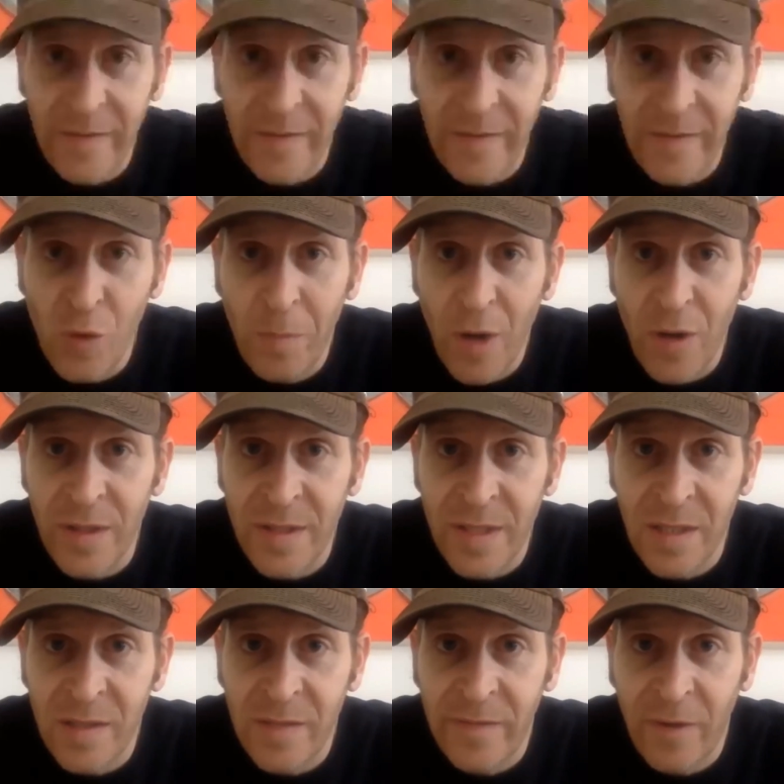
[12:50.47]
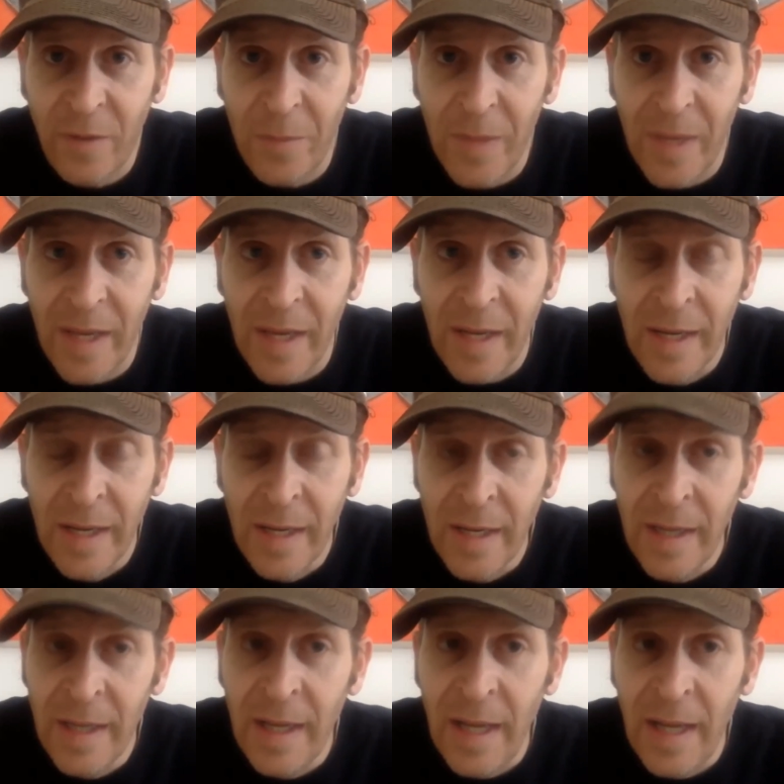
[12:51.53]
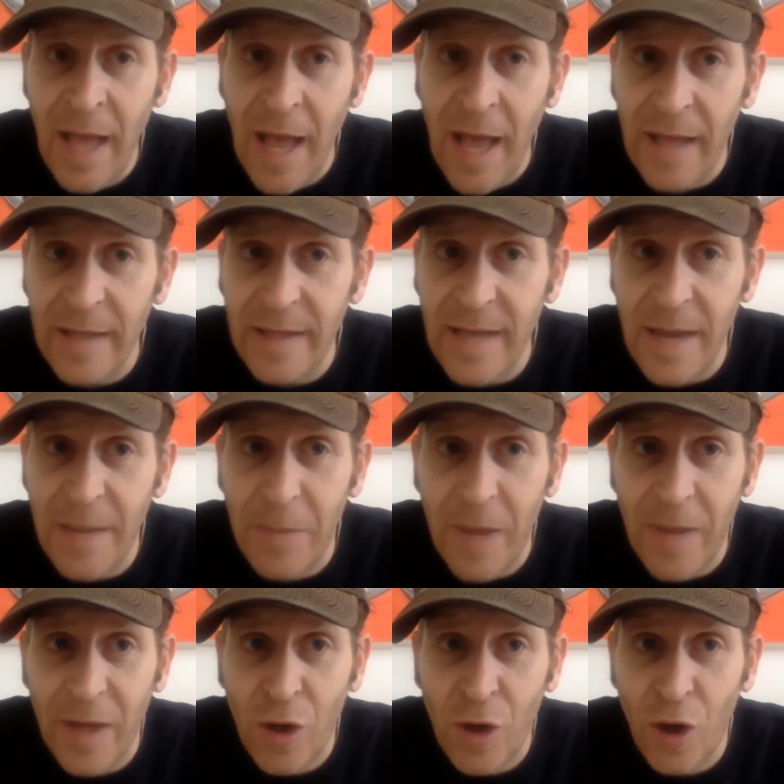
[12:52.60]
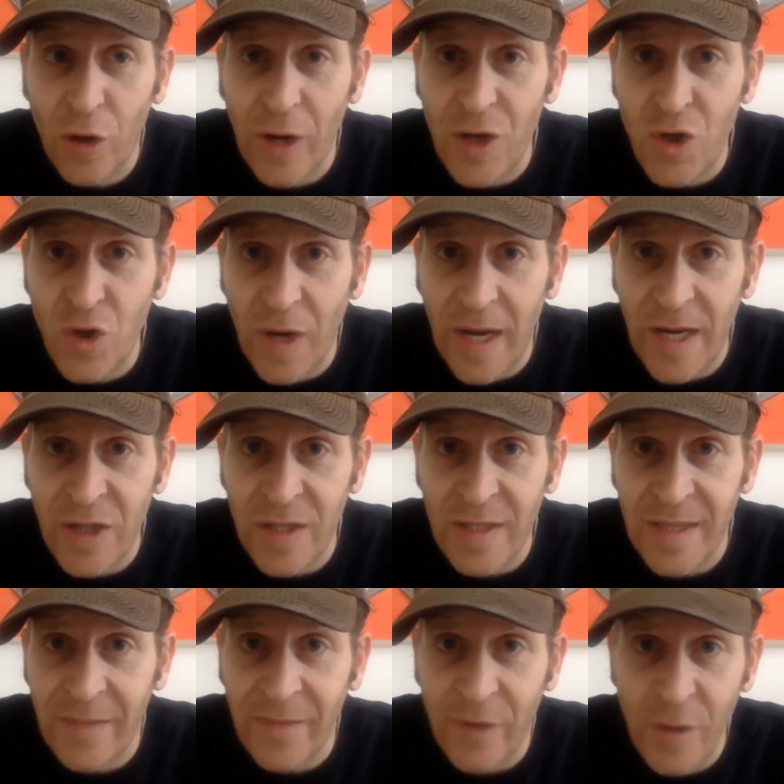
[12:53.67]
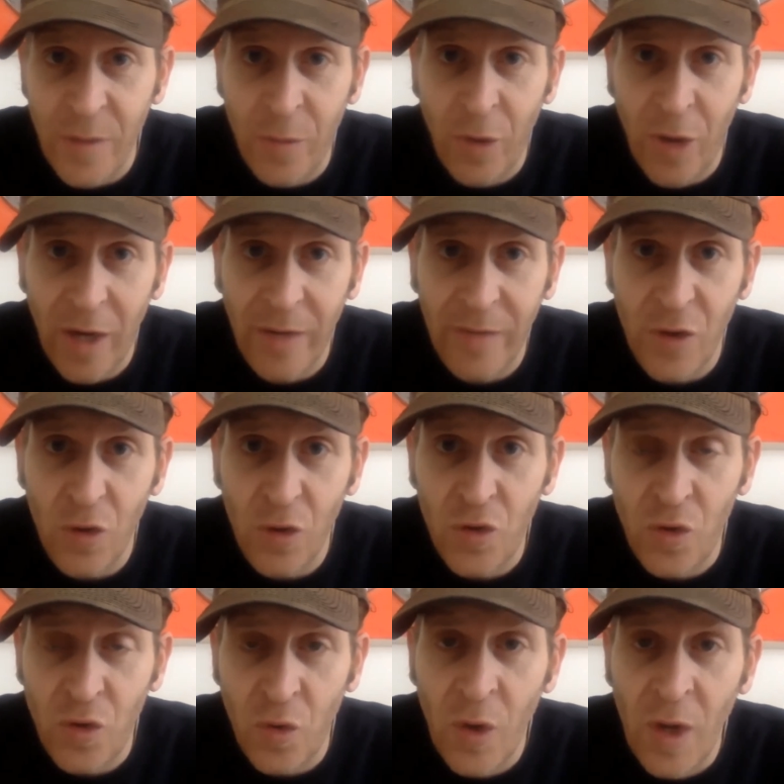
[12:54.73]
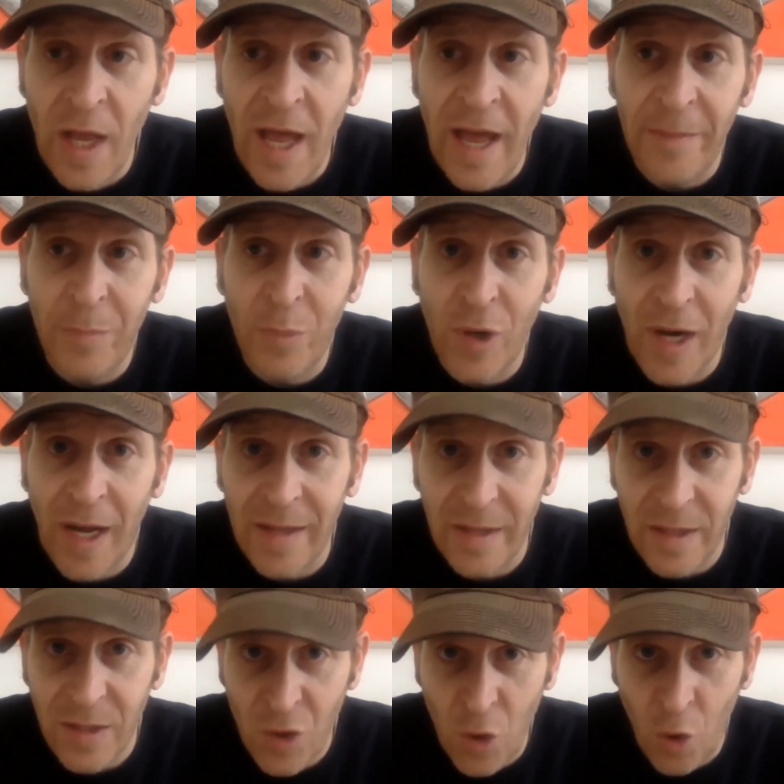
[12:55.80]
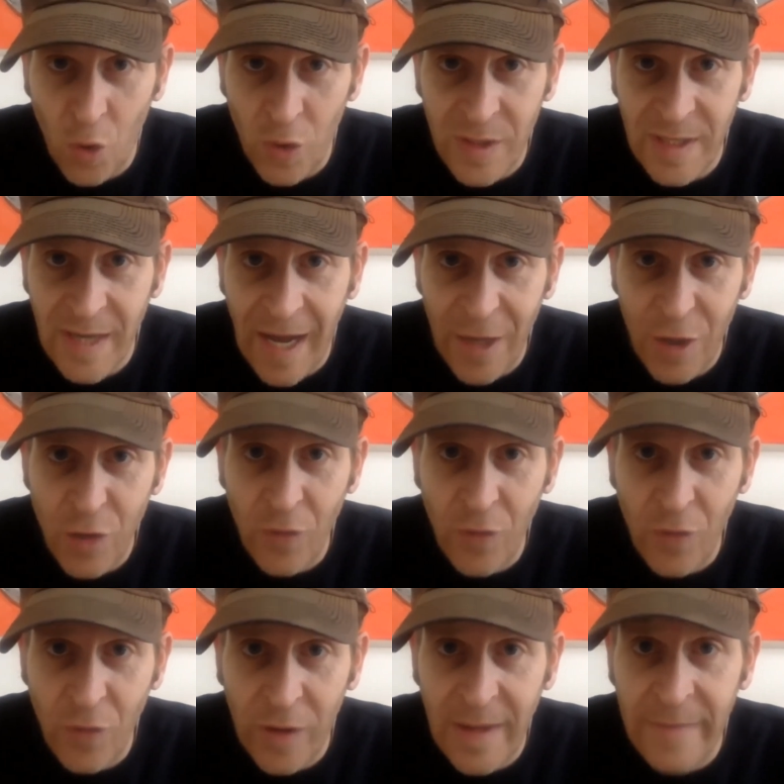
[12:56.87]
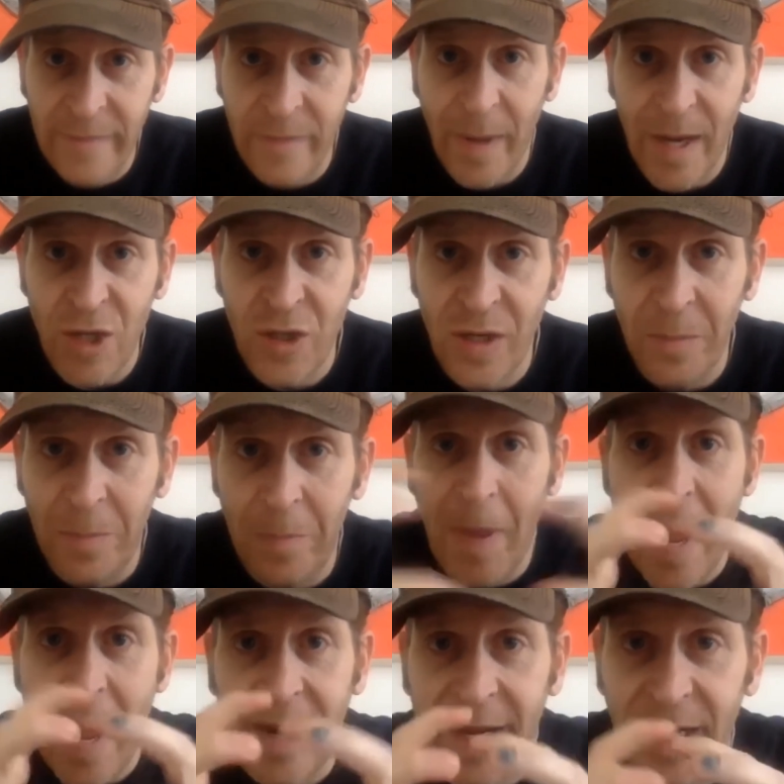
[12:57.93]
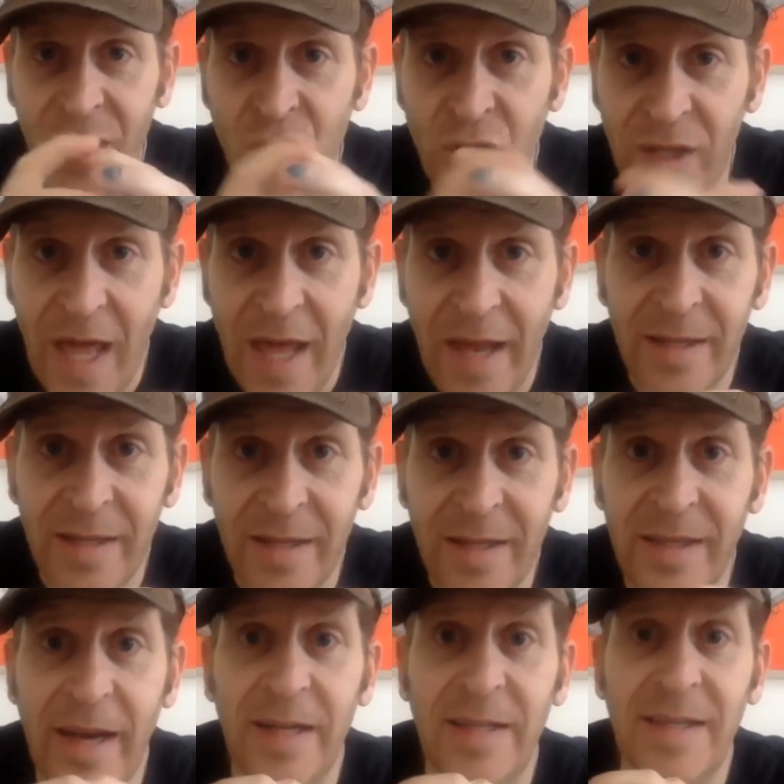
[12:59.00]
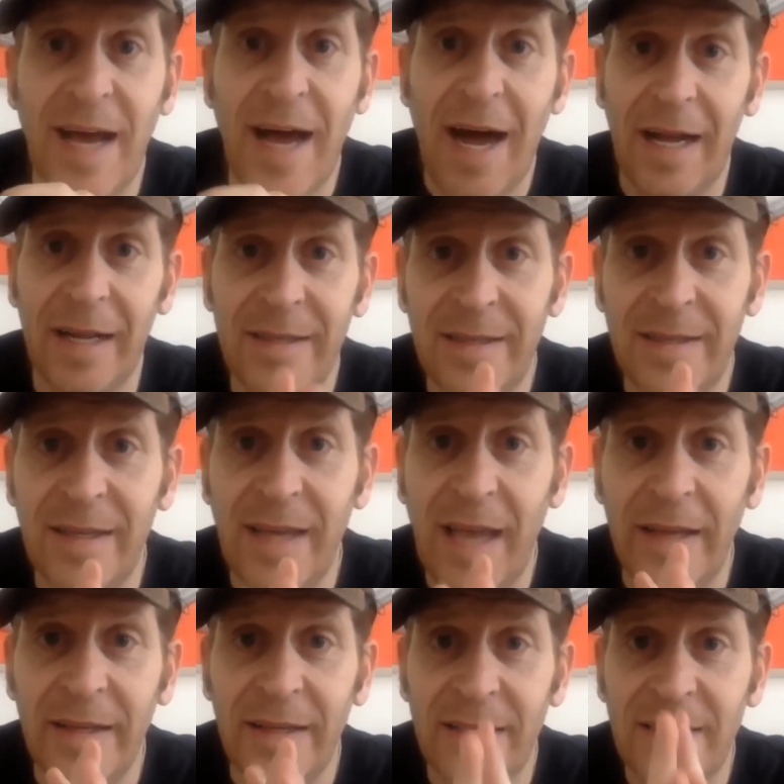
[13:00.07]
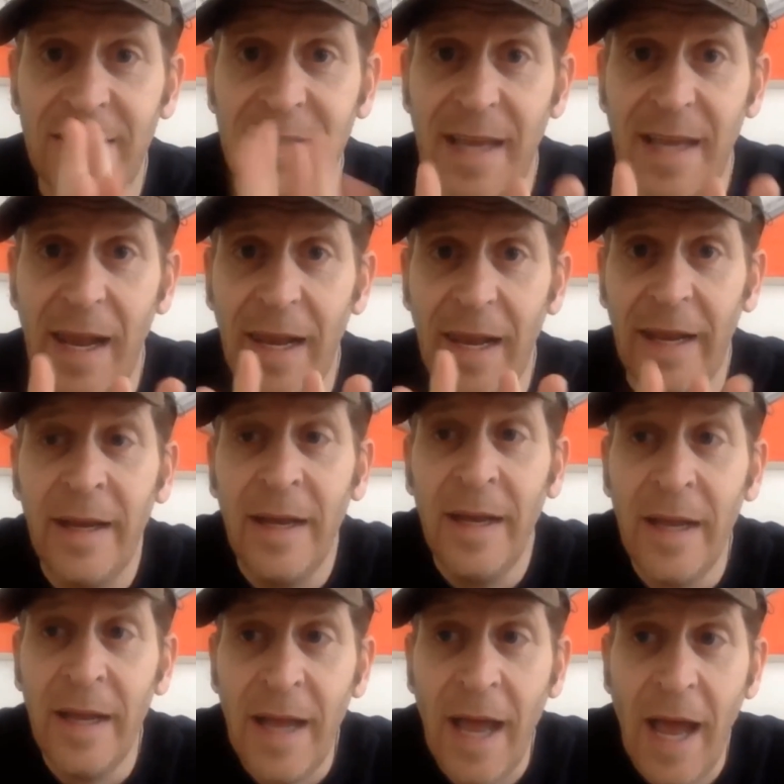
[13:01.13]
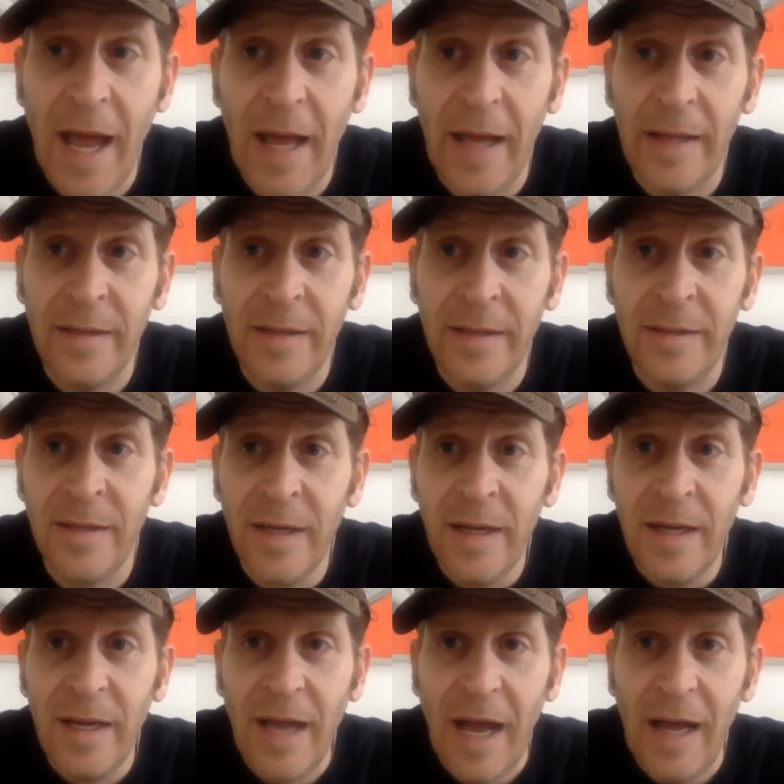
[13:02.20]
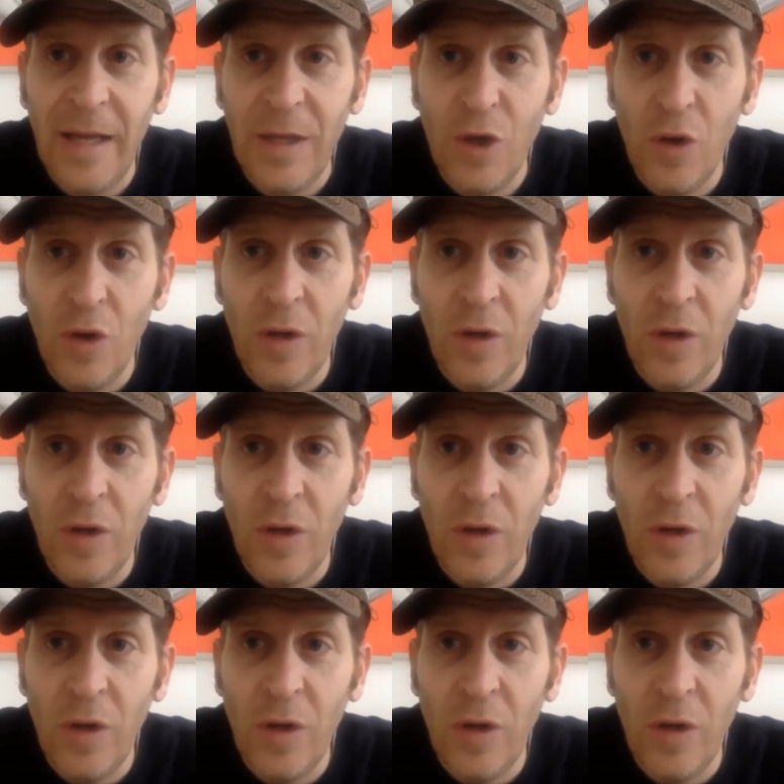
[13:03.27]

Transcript: a few bonuses from me. And yeah, brother, congratulations. I'm very proud of you to have put out this course. Now you've got the information package that, that it's out and it's selling. And you,